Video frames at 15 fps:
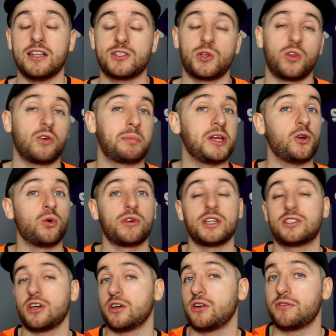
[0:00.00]
So there'll be no
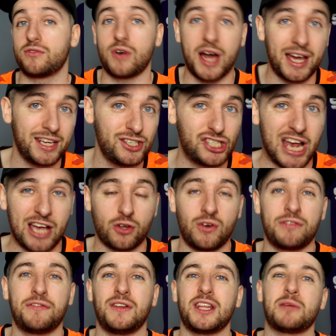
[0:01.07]
return of Ryan Jack or
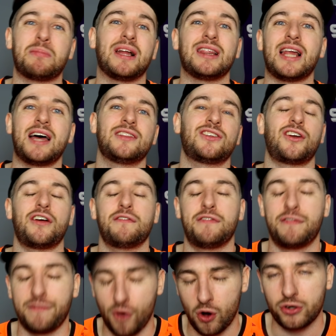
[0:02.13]
Philippe Hollander,
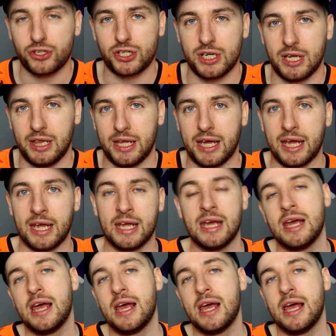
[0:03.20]
unfortunately,